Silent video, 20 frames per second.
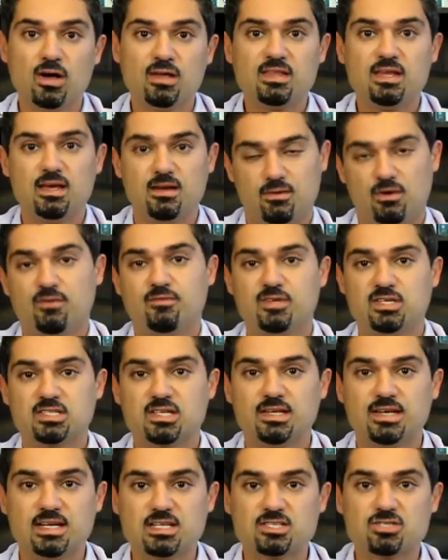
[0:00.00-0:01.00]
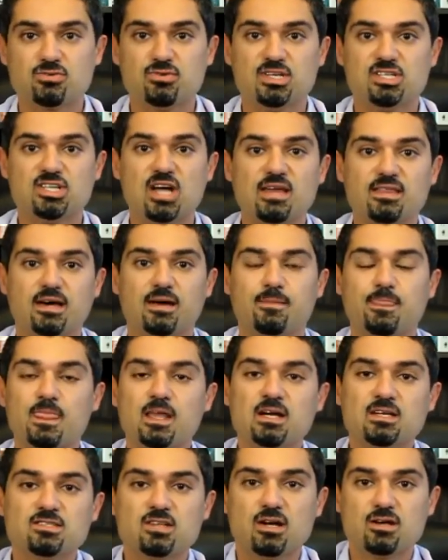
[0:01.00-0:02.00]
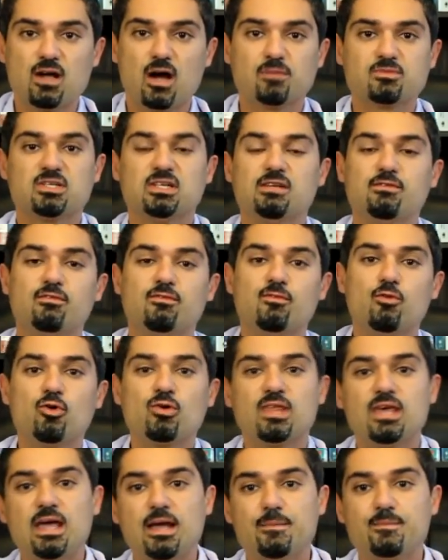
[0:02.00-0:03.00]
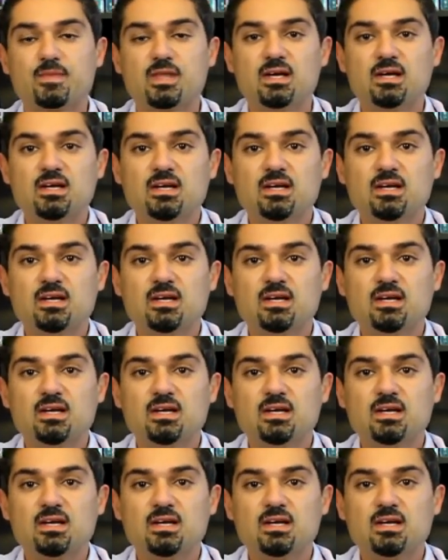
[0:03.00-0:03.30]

They're obviously next to each other, so go up to level four there.